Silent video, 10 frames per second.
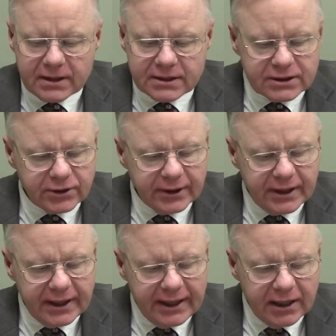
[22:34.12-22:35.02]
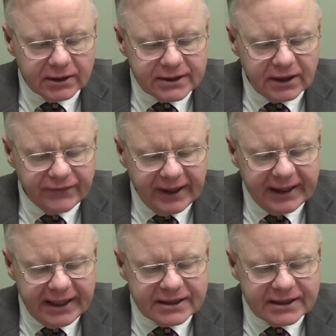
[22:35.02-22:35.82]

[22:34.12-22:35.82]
Sarda y